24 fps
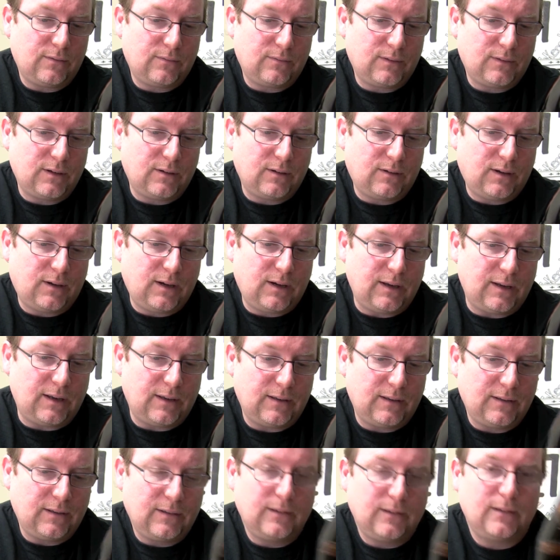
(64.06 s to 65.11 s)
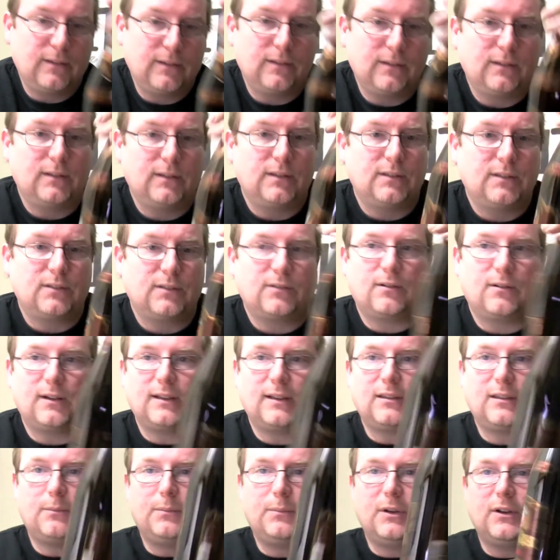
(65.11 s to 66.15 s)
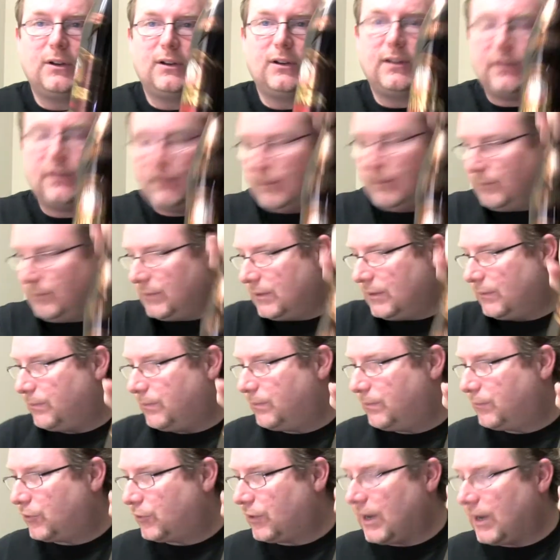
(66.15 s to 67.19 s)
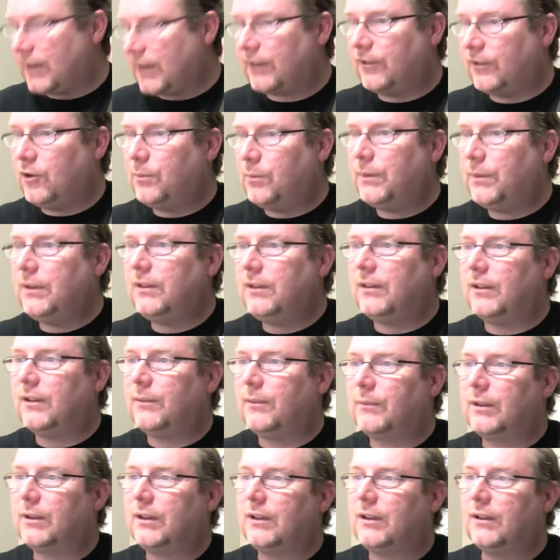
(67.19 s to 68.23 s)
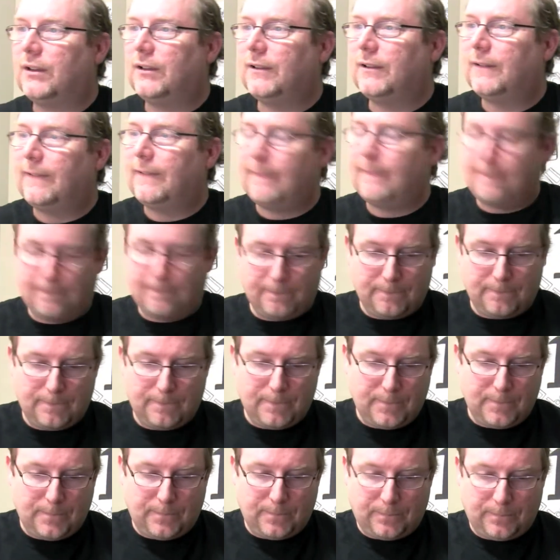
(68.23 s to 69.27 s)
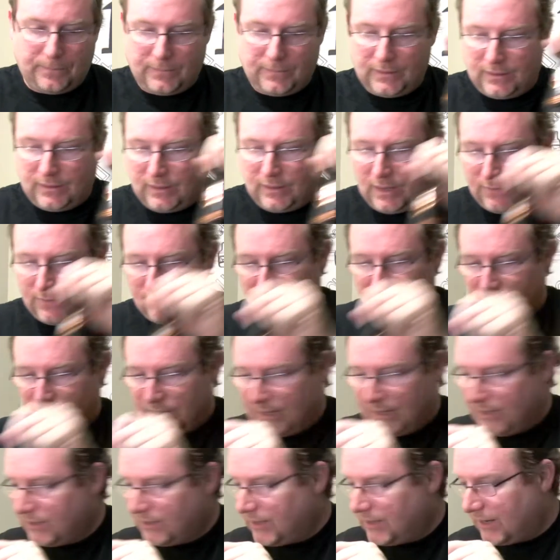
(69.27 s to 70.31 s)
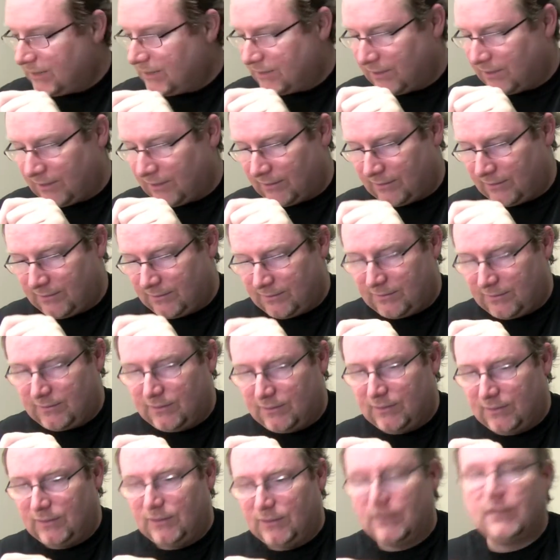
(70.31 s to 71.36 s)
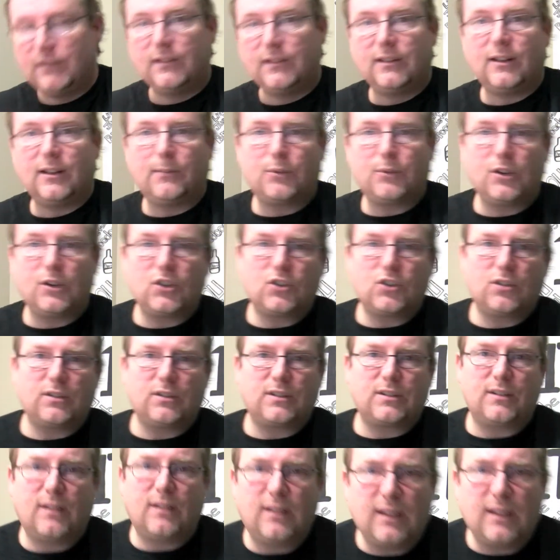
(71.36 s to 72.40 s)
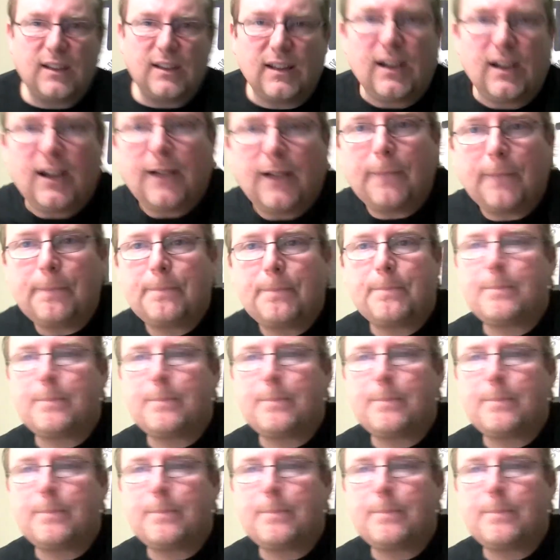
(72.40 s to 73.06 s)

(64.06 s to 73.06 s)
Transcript: Right on. So I got the beer here. I'm gonna crack her open and I'm gonna have a little taste test here. I'm pretty sure it's not a